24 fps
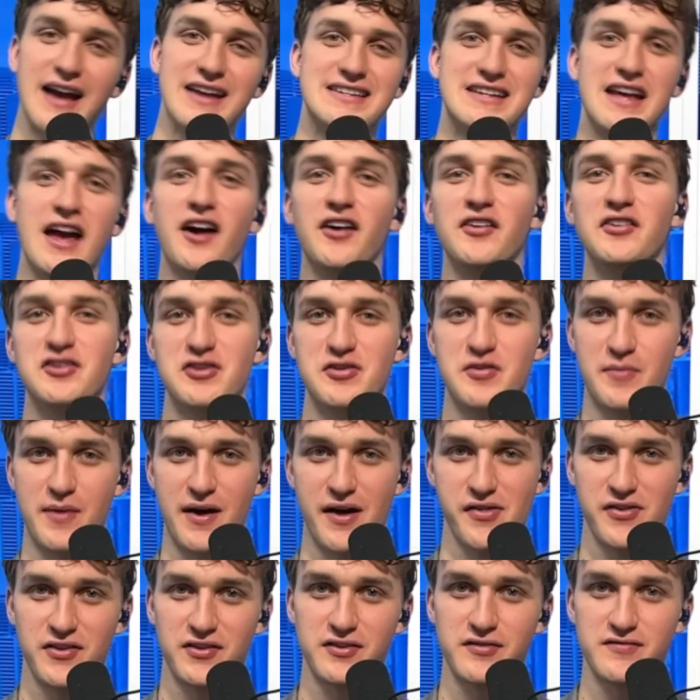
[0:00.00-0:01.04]
tell you
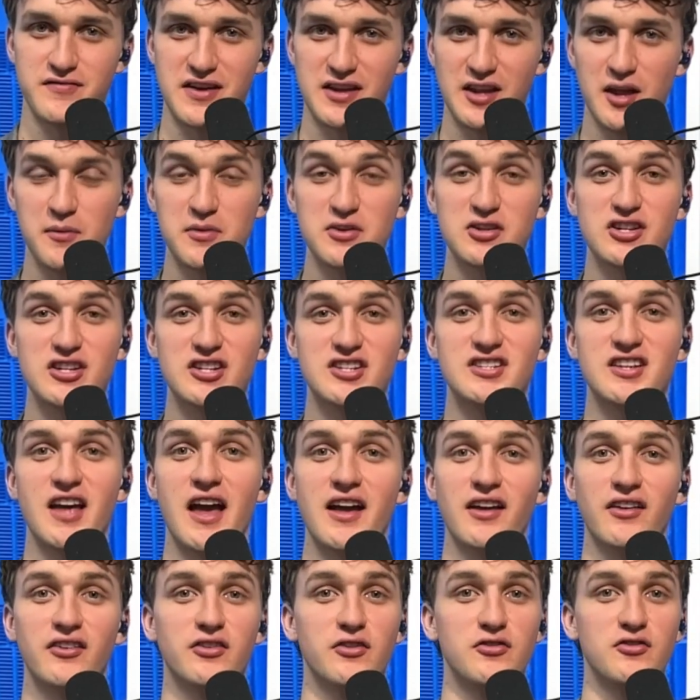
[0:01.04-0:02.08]
about this event, let me just
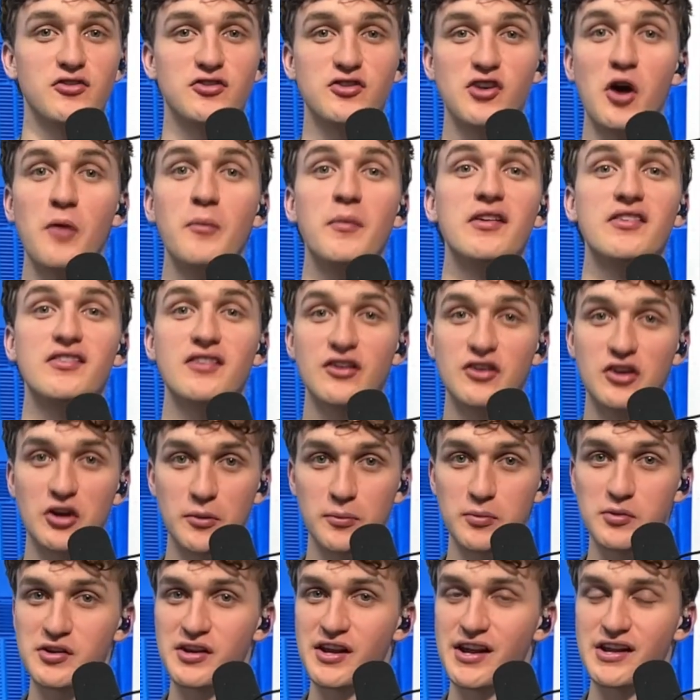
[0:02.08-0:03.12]
say, so there's no
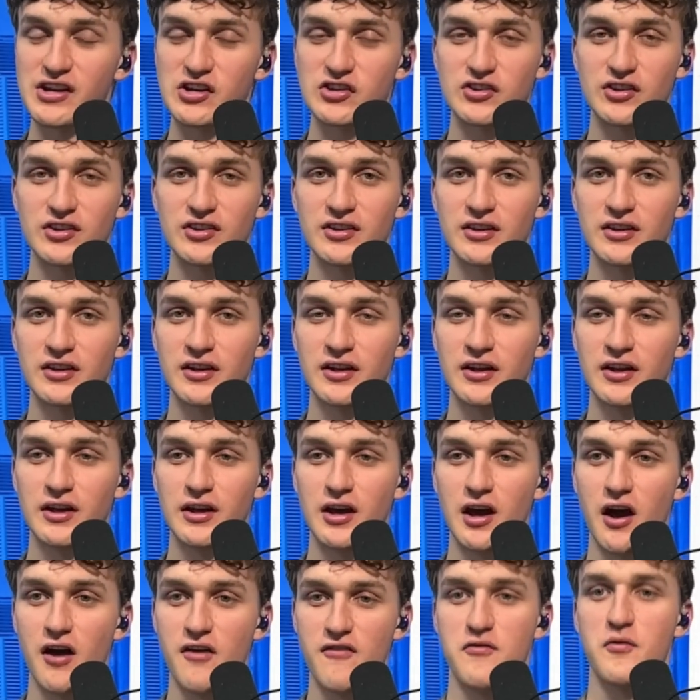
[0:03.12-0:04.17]
misinterpretation
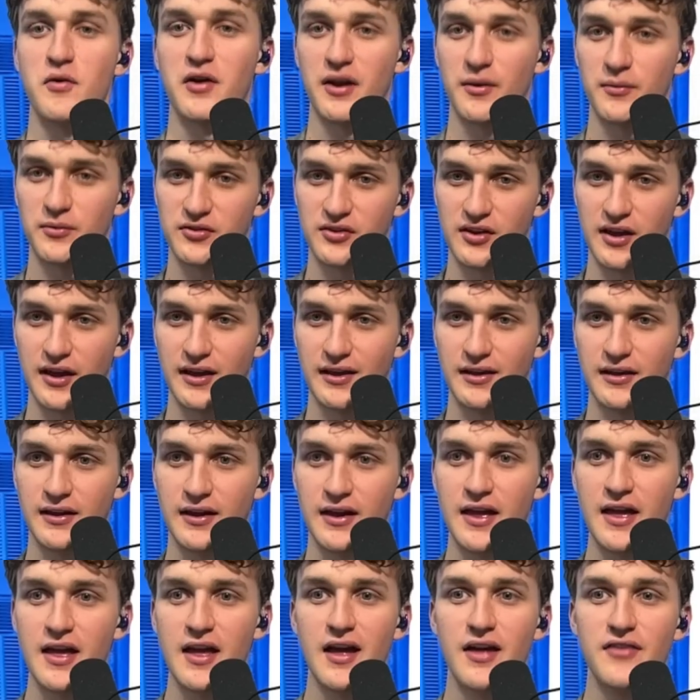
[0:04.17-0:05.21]
of what I'm saying,
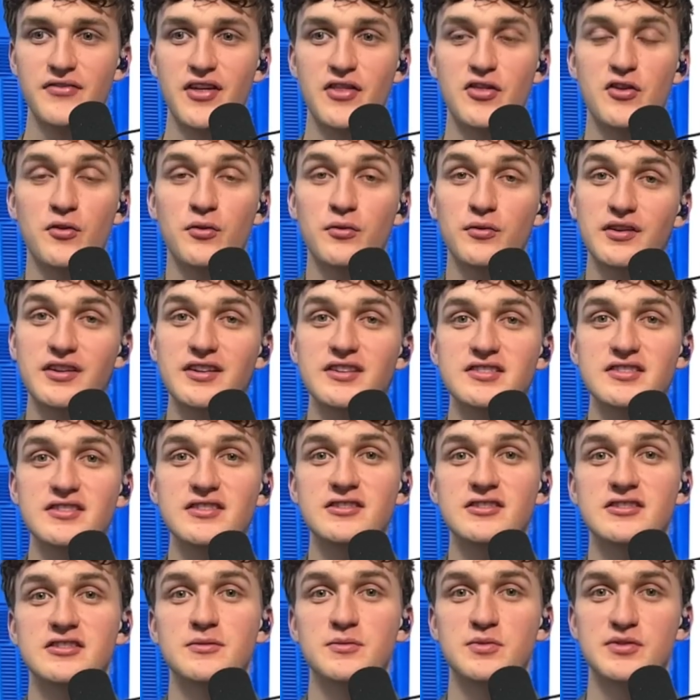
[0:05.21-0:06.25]
that the reason
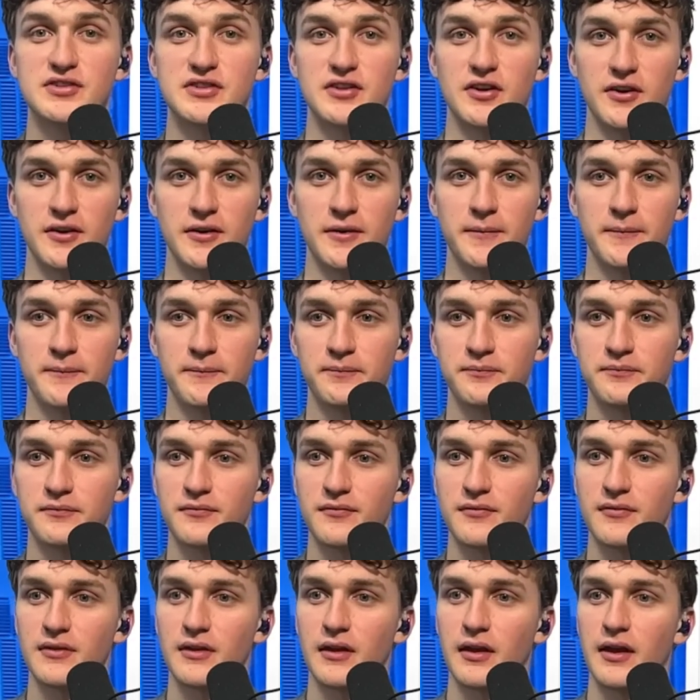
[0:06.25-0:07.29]
this is absurd
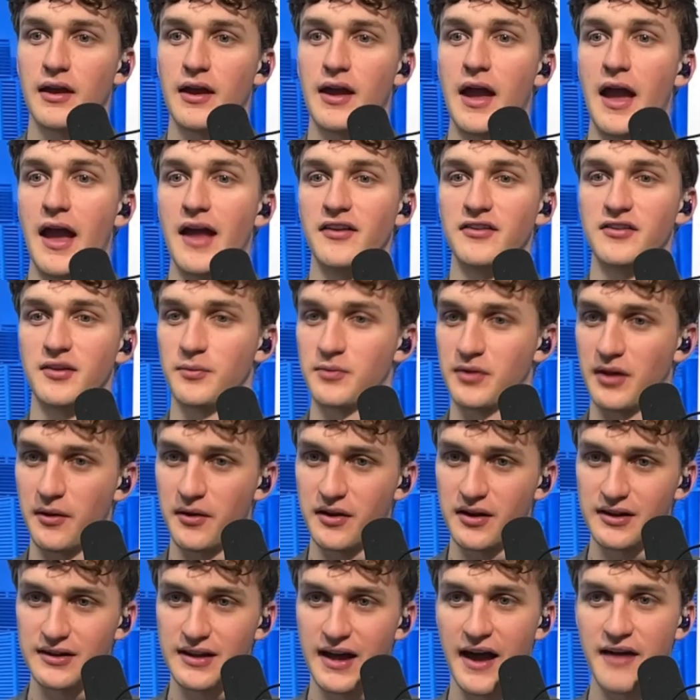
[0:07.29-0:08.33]
and something I'm going
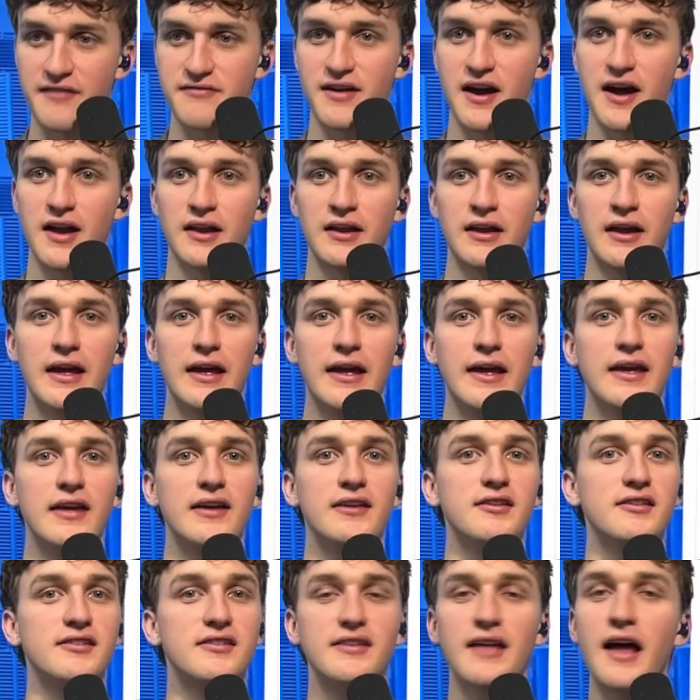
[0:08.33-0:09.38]
to laugh at
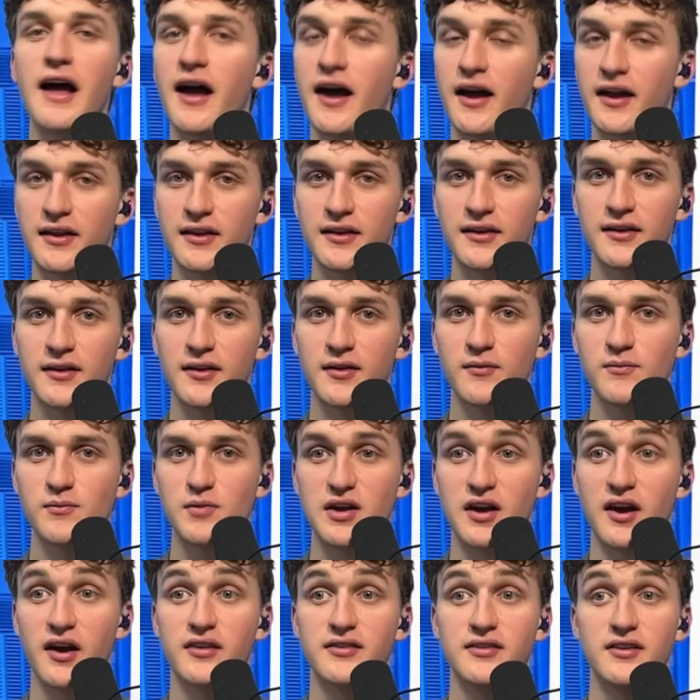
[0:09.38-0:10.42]
is not
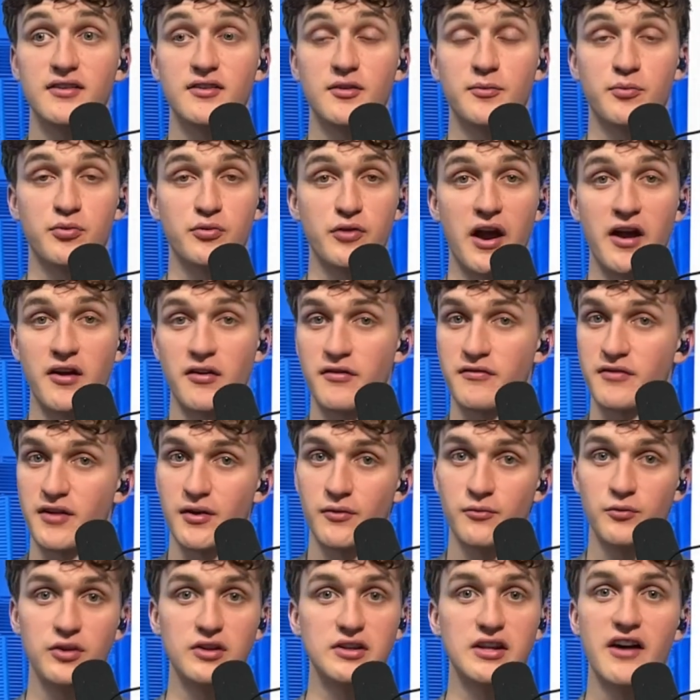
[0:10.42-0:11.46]
because it's a prayer event.
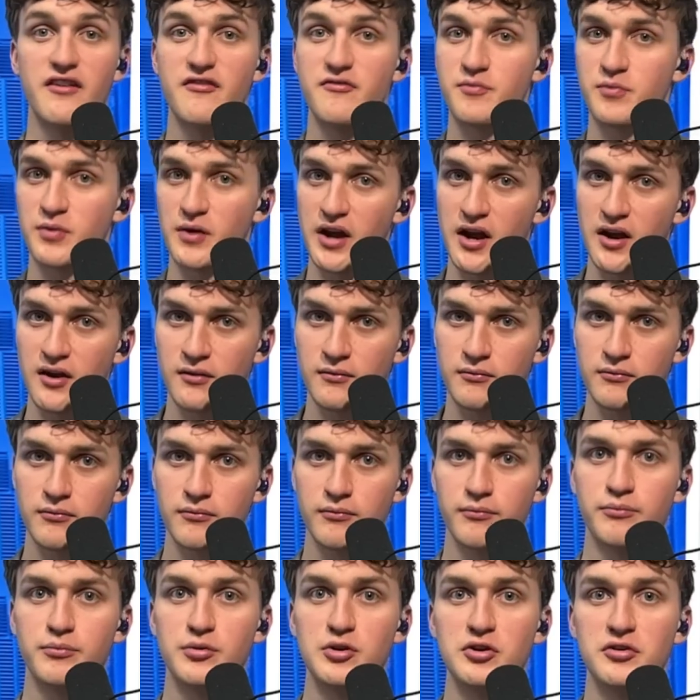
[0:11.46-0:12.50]
We love prayer.
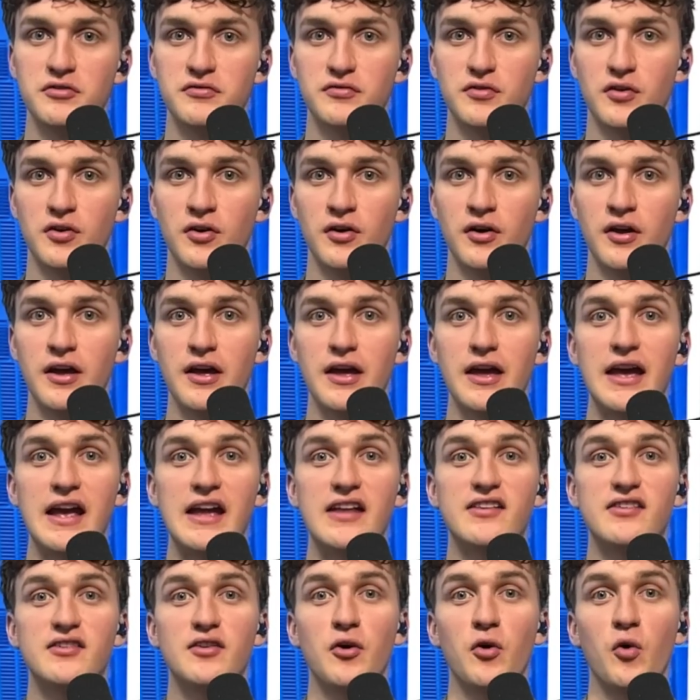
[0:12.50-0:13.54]
Beautiful.
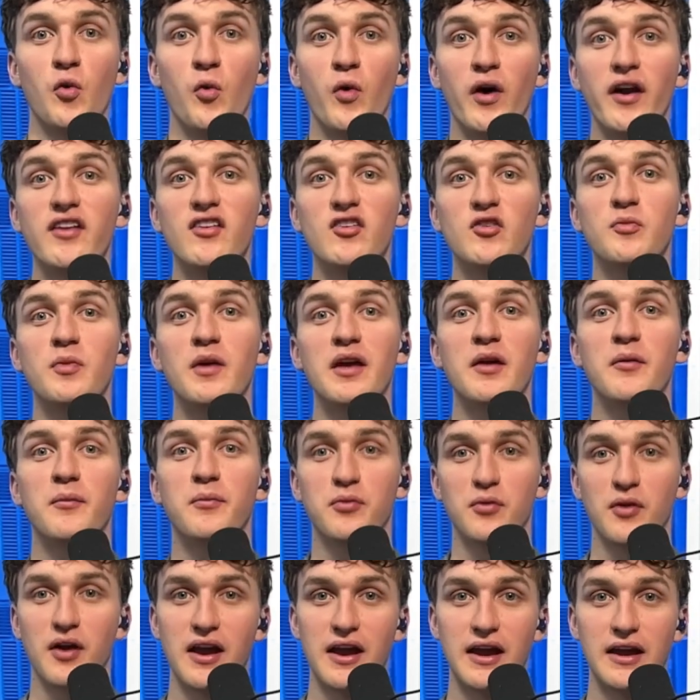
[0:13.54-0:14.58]
It's what is being
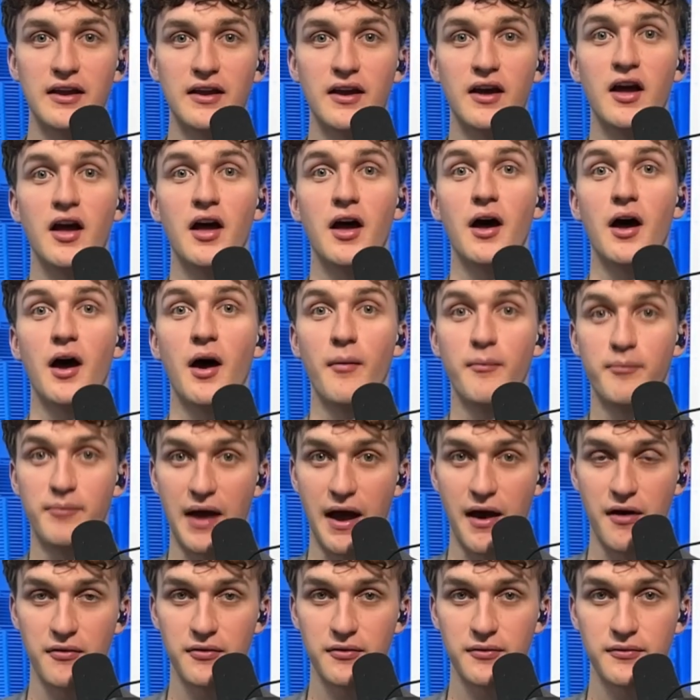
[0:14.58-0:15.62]
prayed
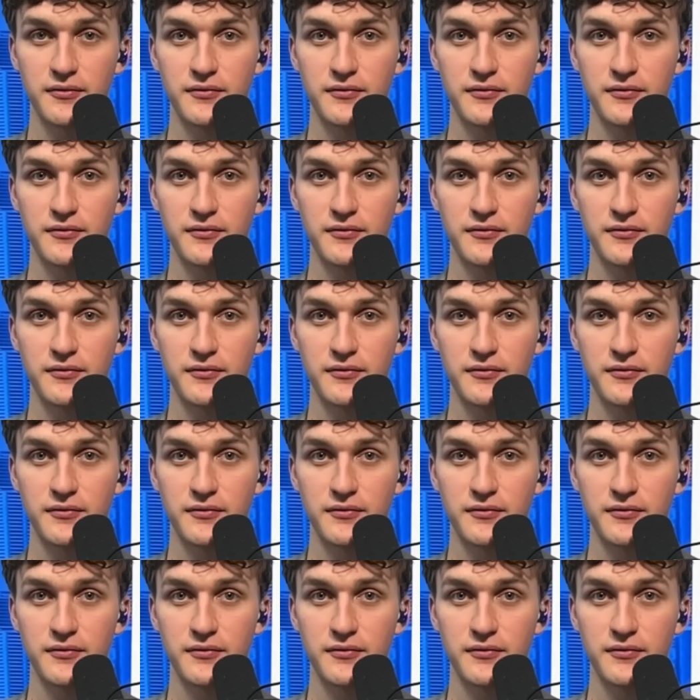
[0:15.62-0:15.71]
about,